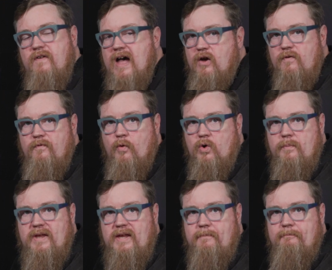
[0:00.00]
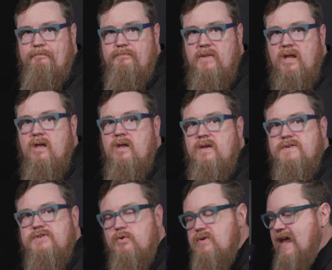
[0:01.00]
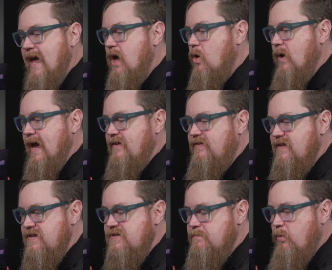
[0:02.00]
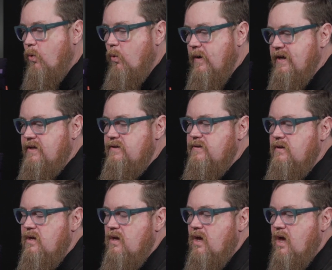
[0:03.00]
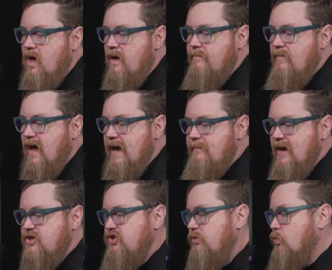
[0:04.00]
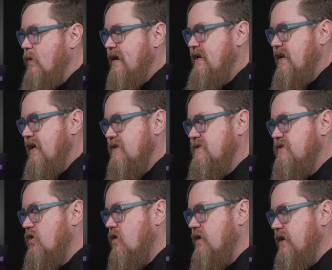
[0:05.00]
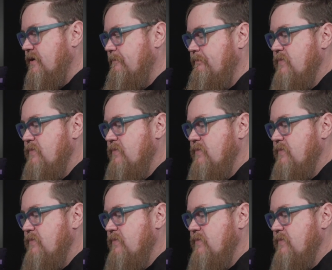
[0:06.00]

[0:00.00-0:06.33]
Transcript: file for me. So now at this point, I'm actually ready to get started.